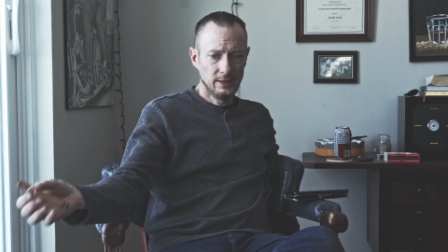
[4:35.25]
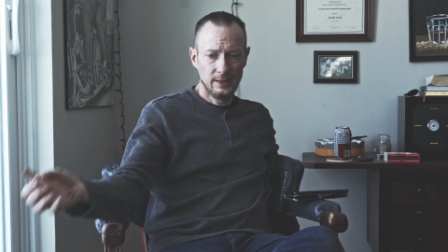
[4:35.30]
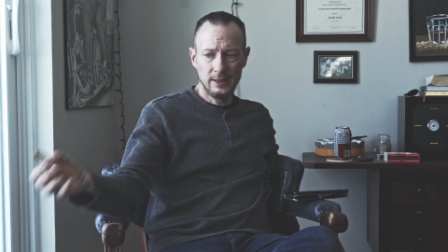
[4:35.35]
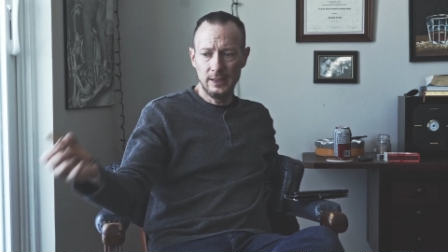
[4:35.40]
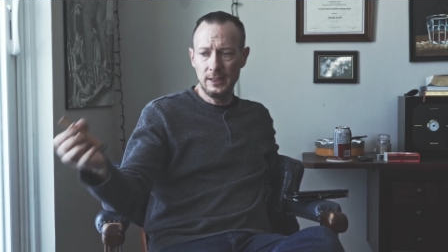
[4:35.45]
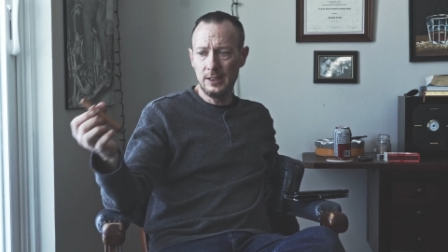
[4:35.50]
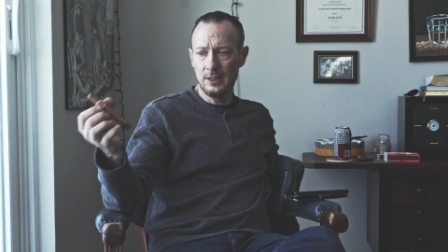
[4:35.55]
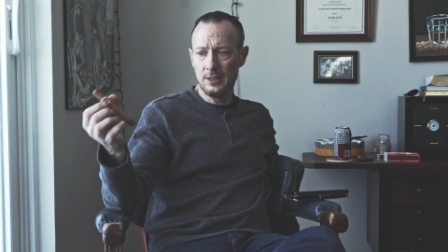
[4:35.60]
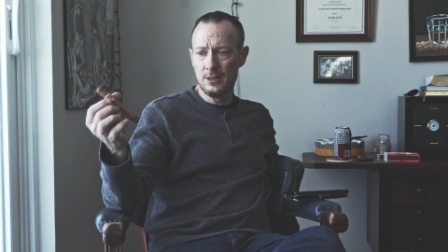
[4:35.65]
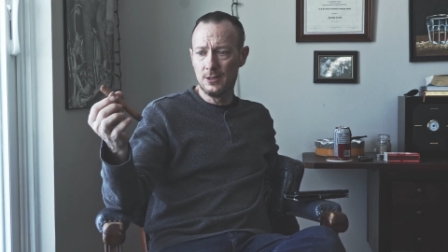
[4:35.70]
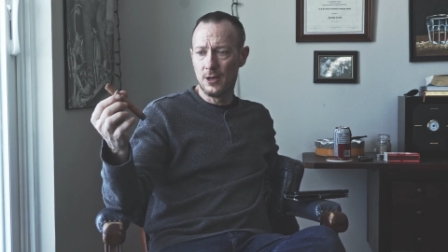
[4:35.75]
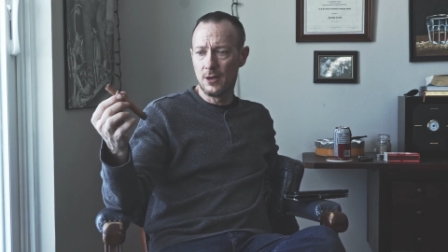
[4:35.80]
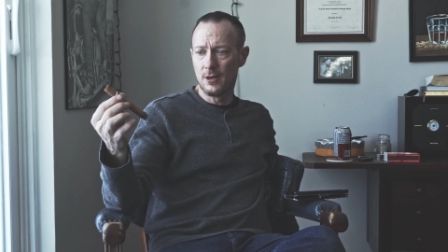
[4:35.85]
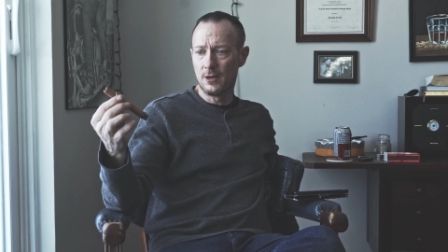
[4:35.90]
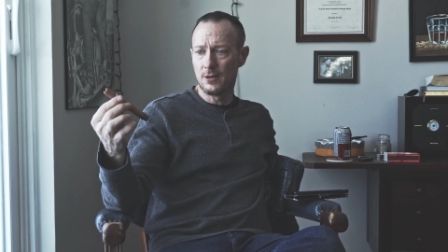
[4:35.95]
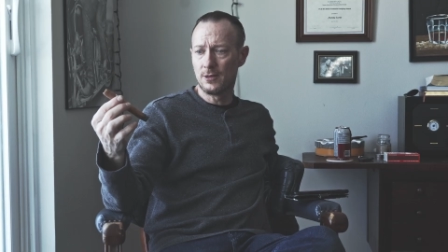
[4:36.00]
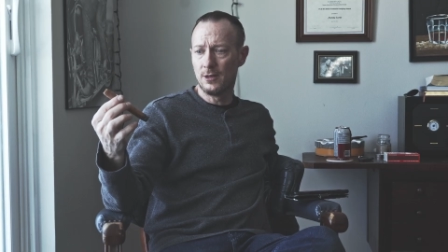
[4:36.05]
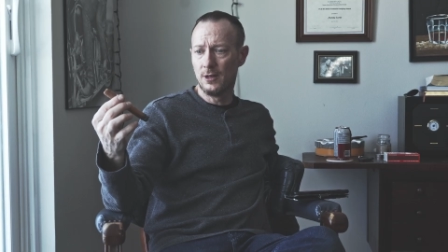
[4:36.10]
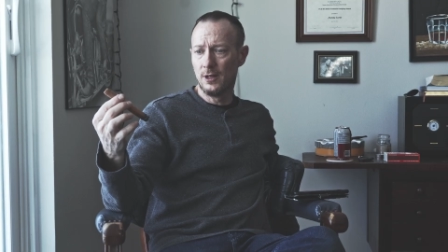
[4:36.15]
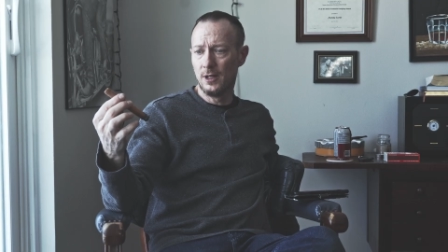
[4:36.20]
eat
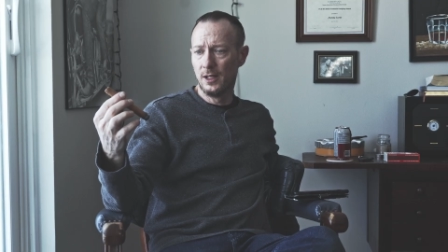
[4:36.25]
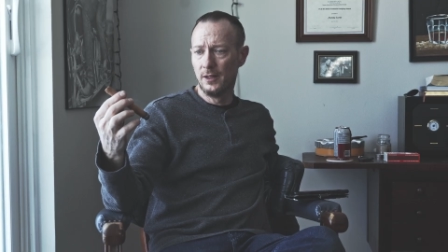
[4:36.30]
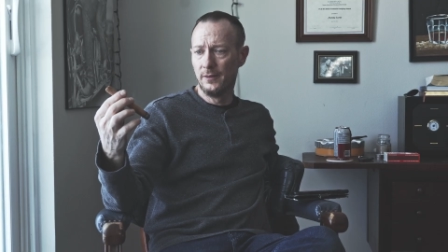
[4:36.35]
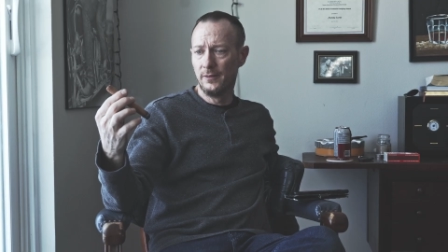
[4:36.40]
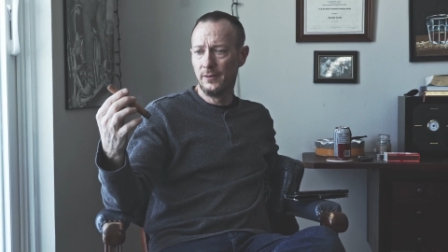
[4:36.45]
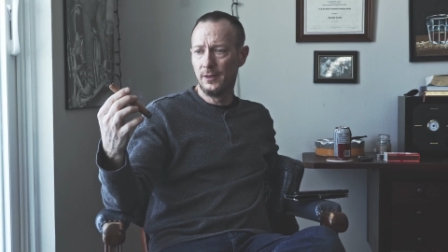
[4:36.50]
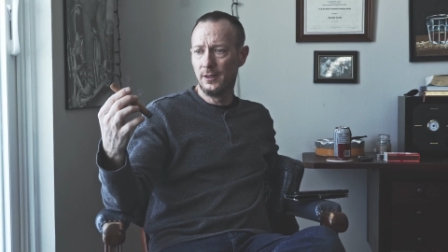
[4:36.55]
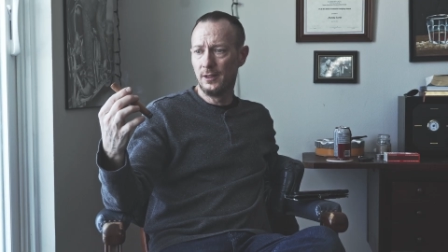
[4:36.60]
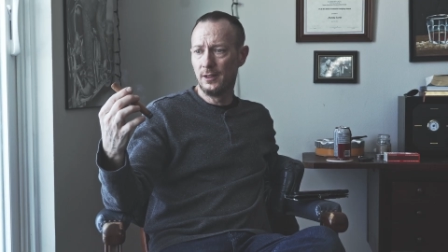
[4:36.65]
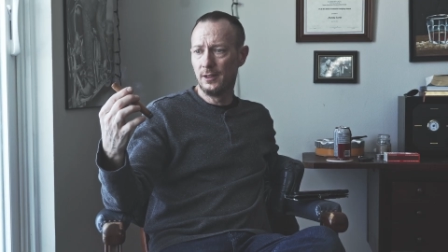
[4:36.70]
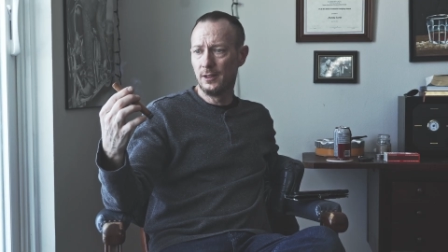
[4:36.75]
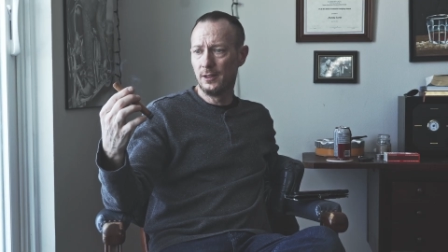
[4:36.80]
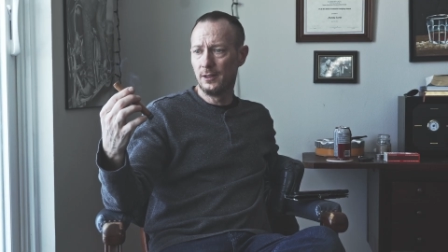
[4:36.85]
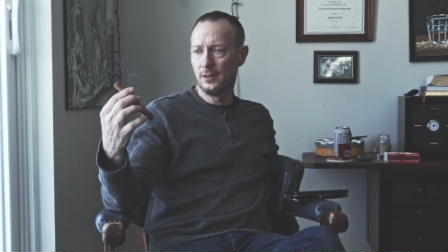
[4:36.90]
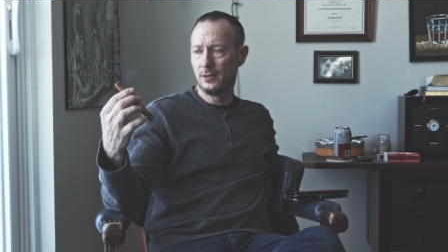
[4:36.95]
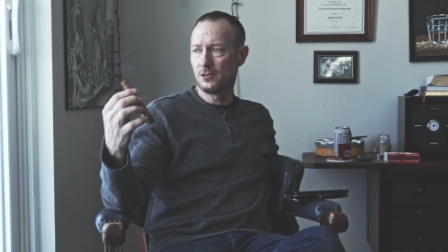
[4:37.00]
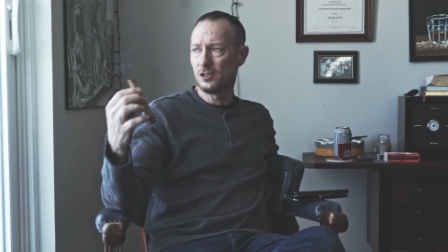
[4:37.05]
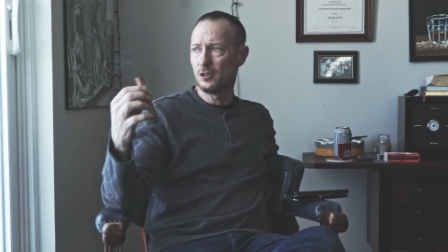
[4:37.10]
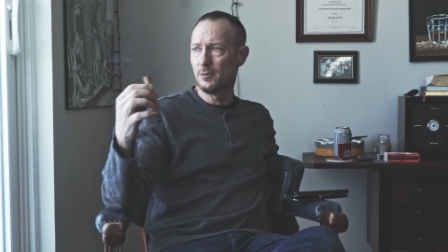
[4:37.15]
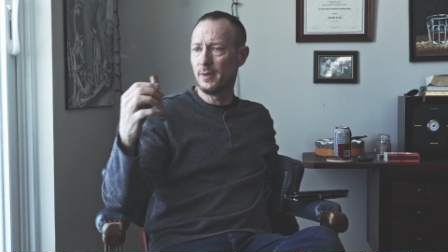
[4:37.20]
dirt on the
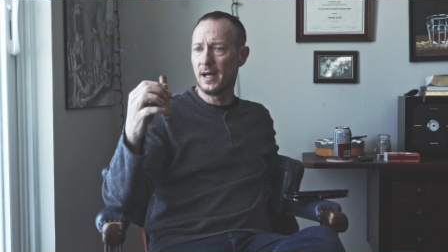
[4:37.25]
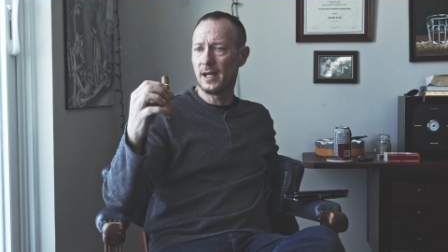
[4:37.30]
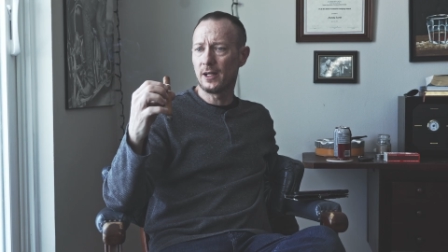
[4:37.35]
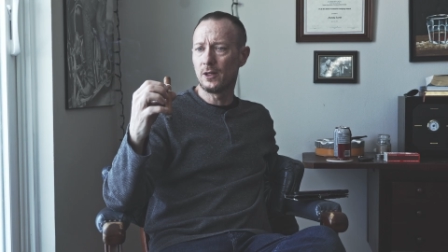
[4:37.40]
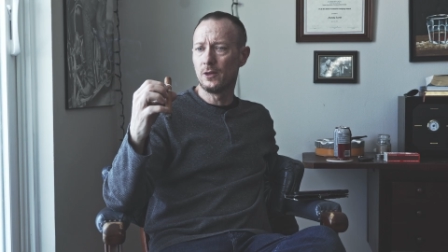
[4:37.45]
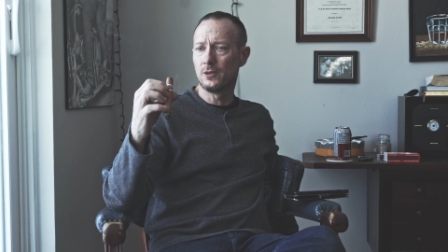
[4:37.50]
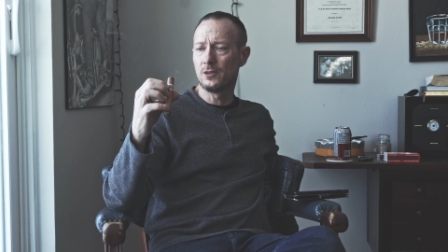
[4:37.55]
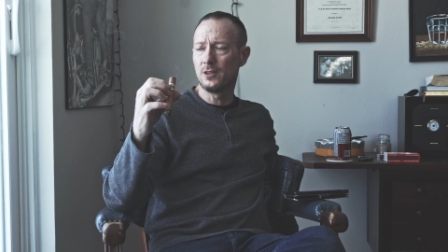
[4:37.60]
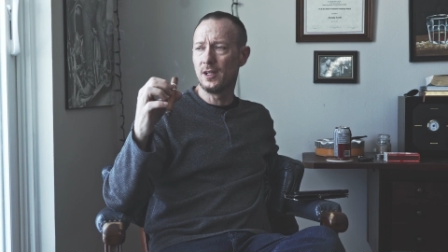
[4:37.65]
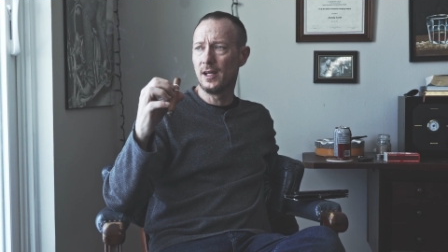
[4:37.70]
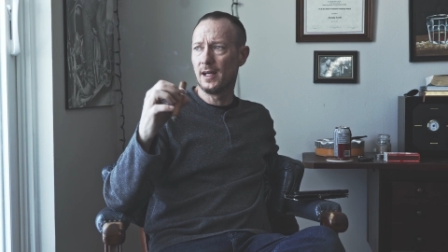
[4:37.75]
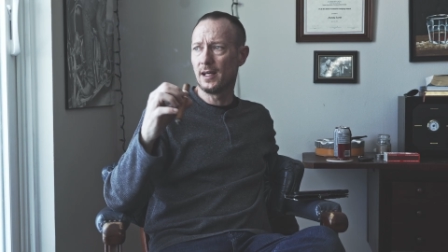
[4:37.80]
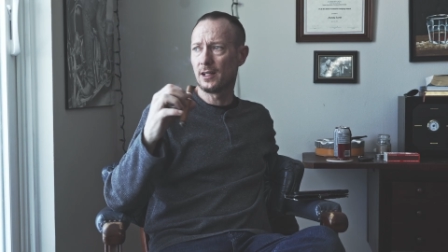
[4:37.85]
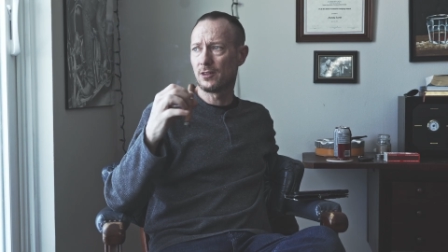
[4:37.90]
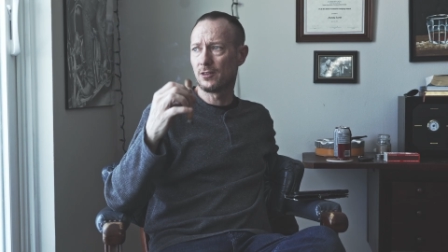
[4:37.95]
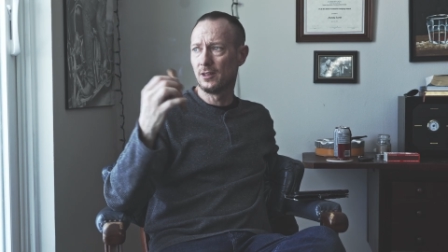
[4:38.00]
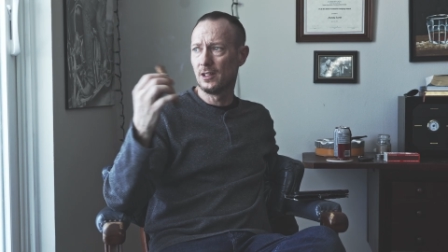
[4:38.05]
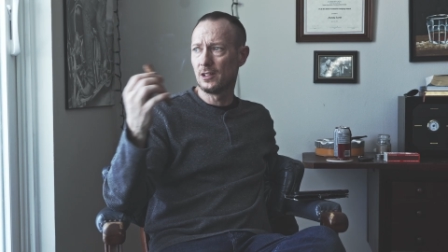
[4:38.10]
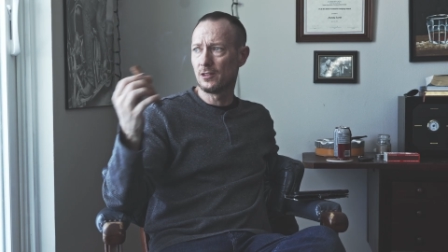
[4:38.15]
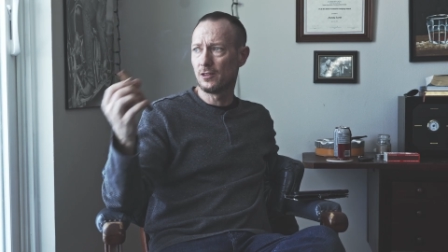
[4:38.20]
tobacco
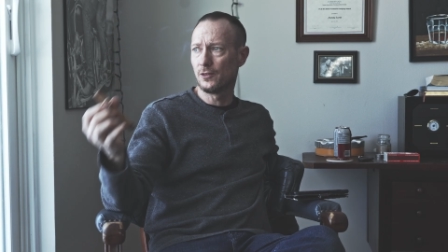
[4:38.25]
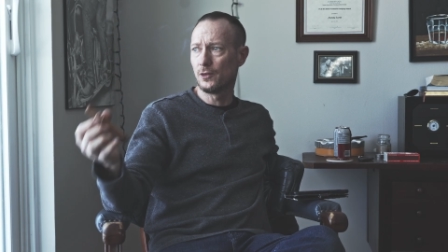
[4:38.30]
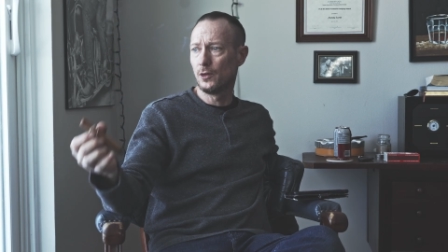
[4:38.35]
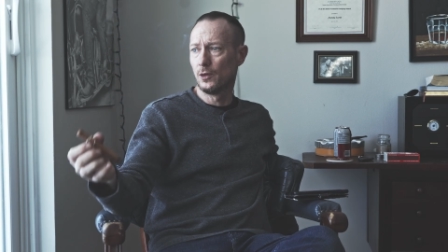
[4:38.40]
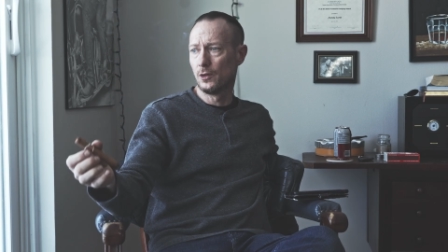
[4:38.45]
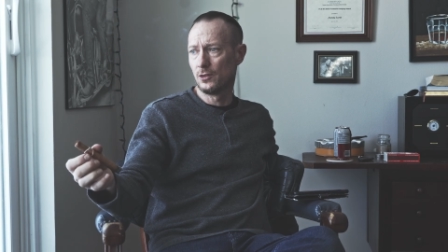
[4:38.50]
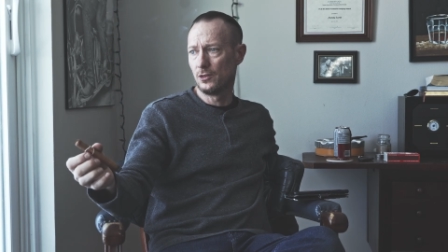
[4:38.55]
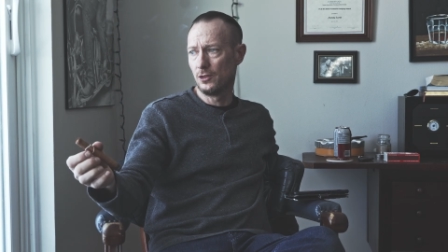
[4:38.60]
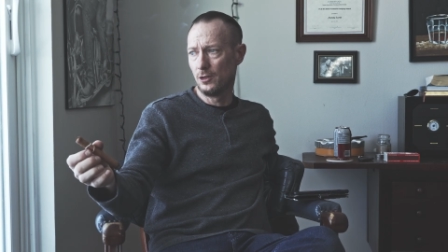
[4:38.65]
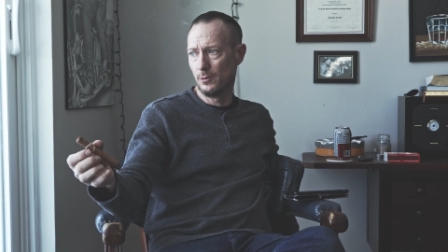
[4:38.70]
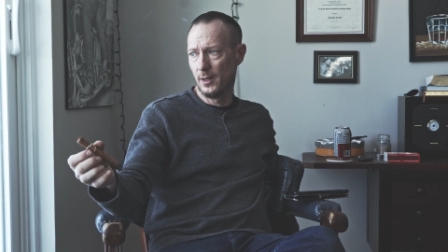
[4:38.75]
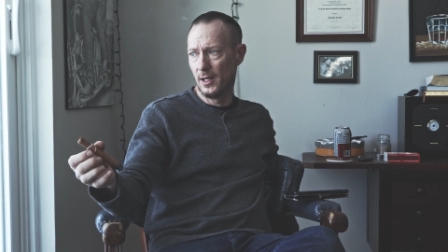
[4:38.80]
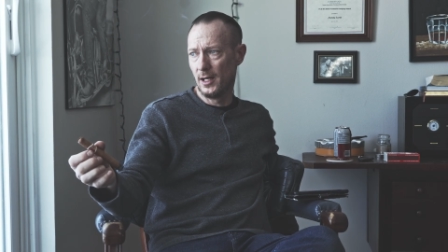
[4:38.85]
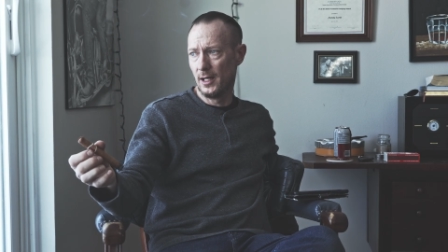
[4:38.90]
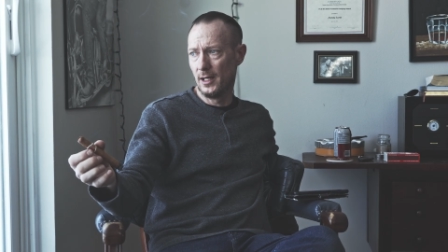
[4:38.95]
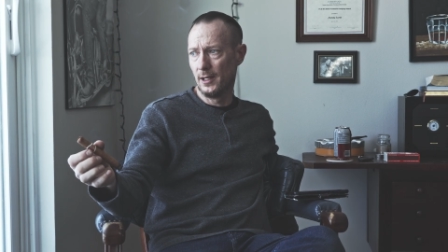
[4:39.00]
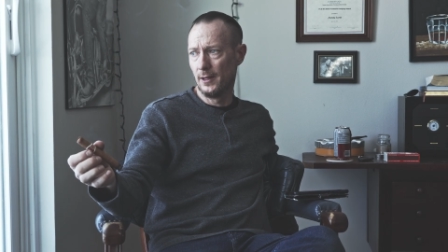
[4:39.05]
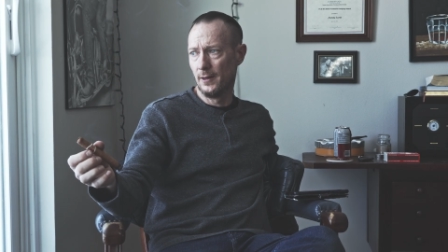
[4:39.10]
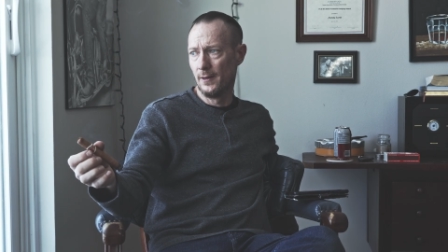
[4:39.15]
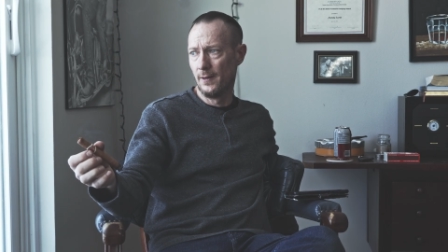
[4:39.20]
tax, unless, of course, you
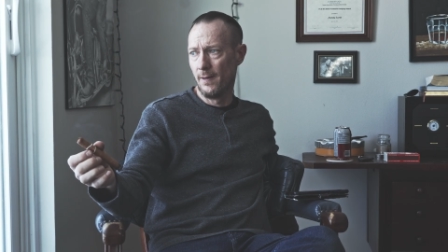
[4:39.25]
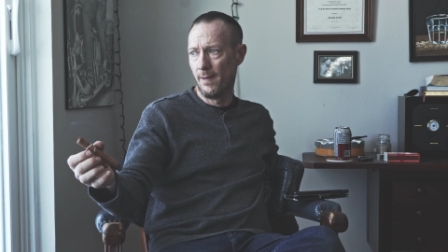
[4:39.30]
buy